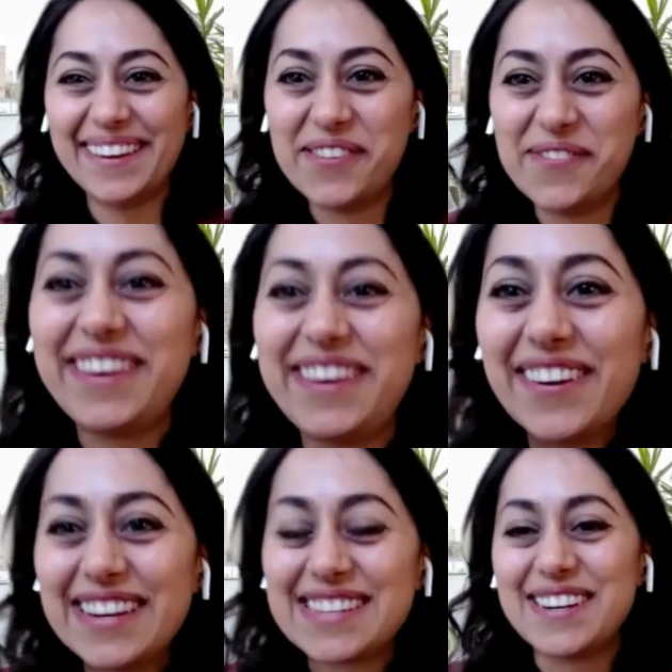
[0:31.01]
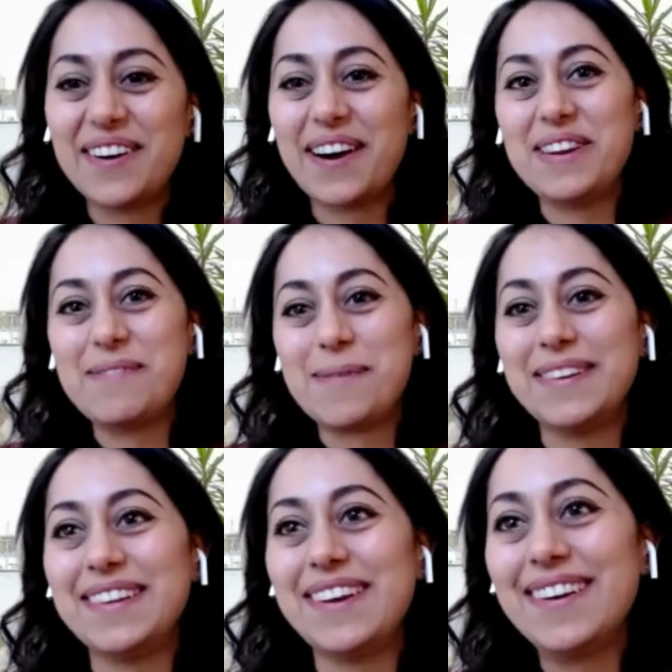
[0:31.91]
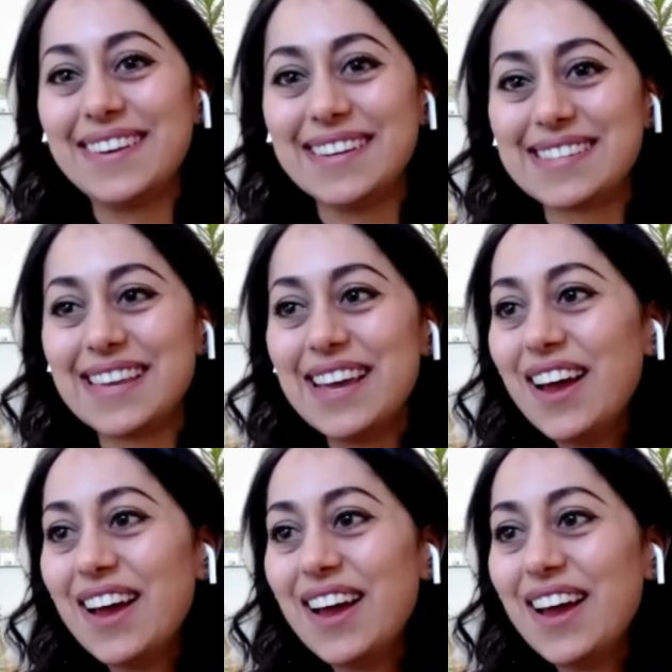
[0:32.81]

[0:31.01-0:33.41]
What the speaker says: We'd be curious to know how many people in the audience